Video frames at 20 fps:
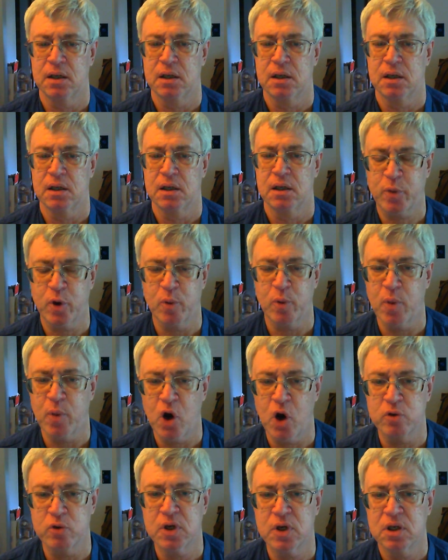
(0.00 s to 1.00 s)
to
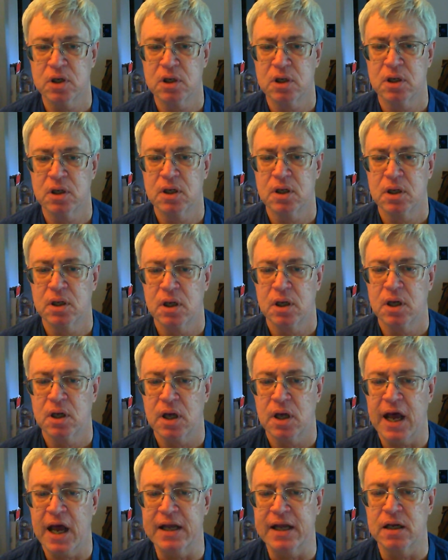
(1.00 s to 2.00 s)
promote
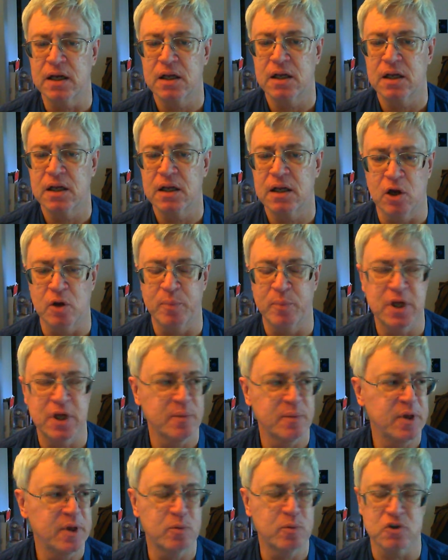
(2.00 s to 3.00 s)
and,
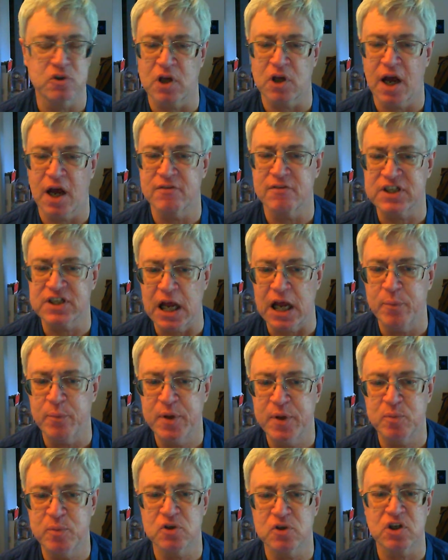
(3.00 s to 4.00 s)
people's lives, save
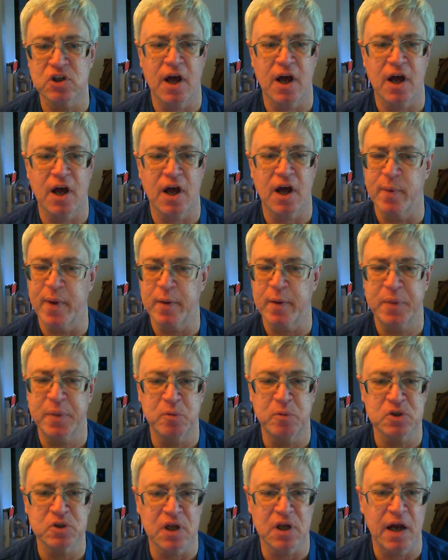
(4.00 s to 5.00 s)
people's lives, make
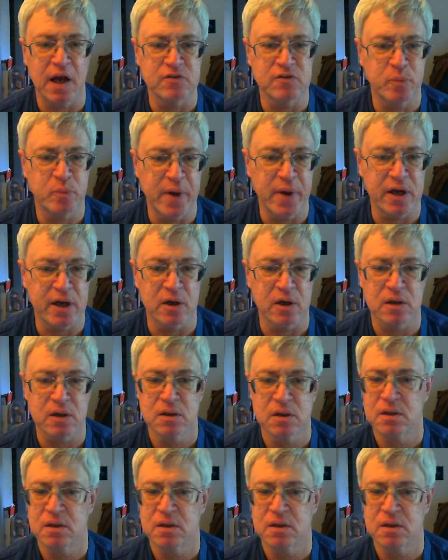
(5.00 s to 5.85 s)
people's lives better.